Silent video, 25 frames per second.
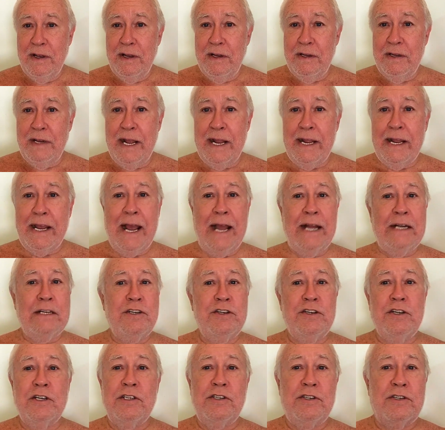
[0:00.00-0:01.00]
They can't
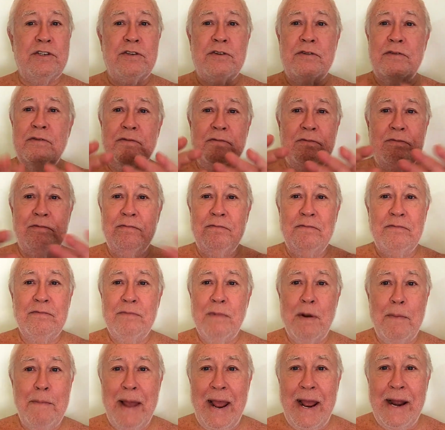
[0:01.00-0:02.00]
just
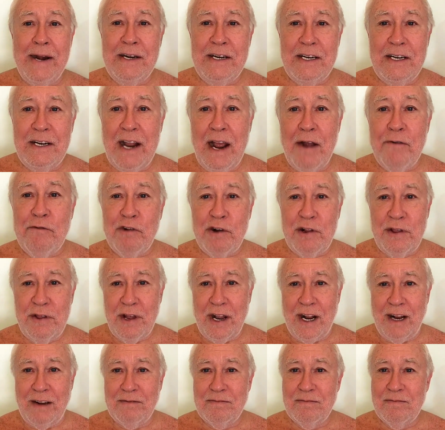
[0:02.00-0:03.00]
abandon
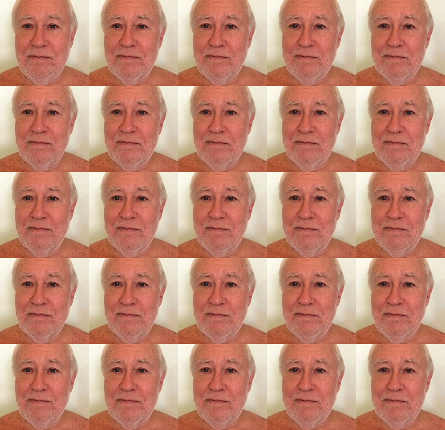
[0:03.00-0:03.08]
everything.